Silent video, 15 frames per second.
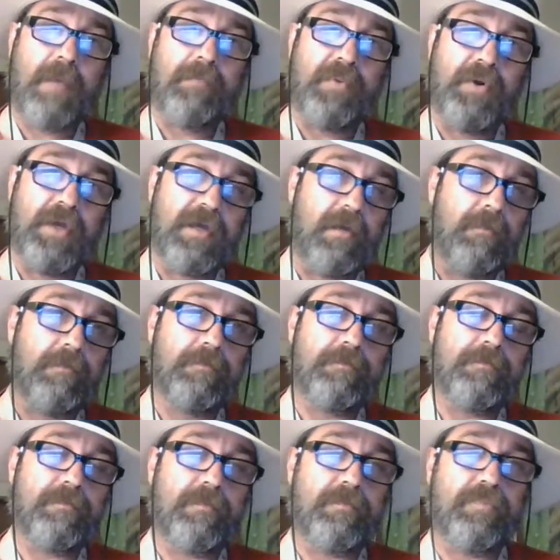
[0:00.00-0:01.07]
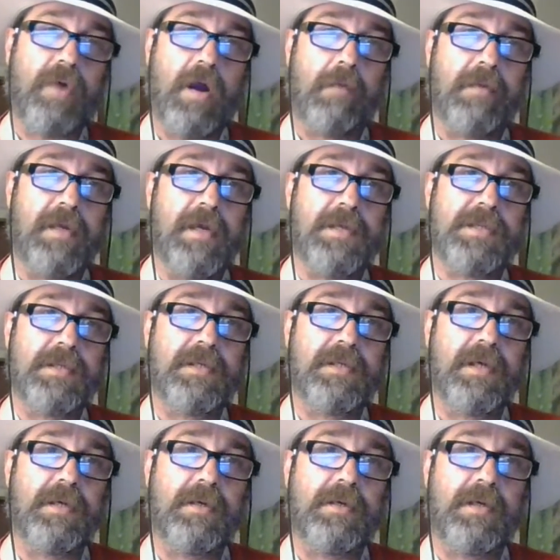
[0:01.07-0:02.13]
I'm putting him probably as a
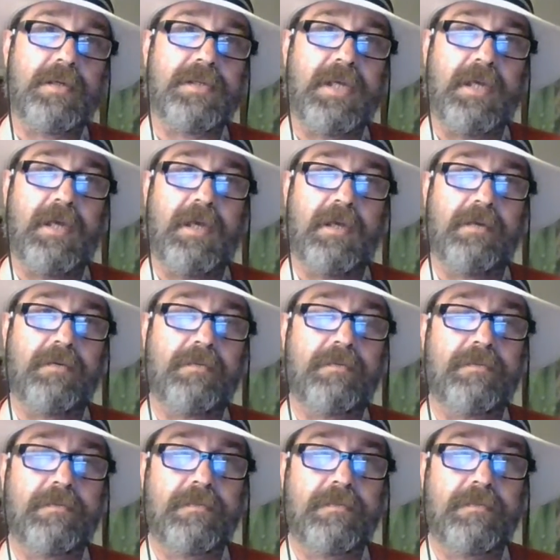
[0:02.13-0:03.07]
teen